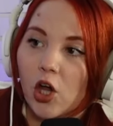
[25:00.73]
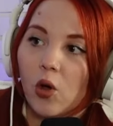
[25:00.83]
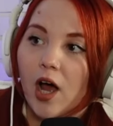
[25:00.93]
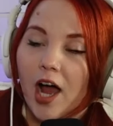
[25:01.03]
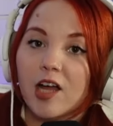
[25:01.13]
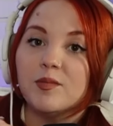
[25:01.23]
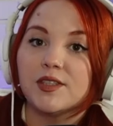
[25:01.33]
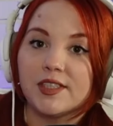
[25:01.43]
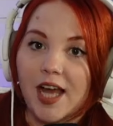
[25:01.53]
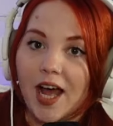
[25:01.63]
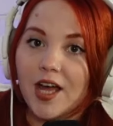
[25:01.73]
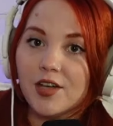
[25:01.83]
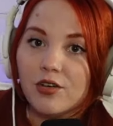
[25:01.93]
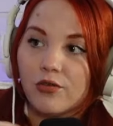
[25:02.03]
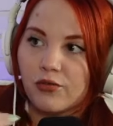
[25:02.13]
know, I'm sad
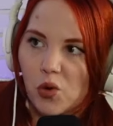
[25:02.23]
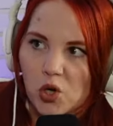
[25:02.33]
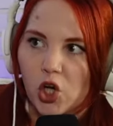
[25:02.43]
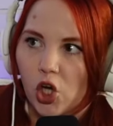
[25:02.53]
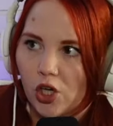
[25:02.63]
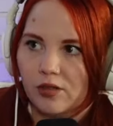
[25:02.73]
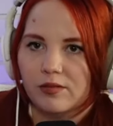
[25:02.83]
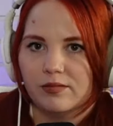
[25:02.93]
for her.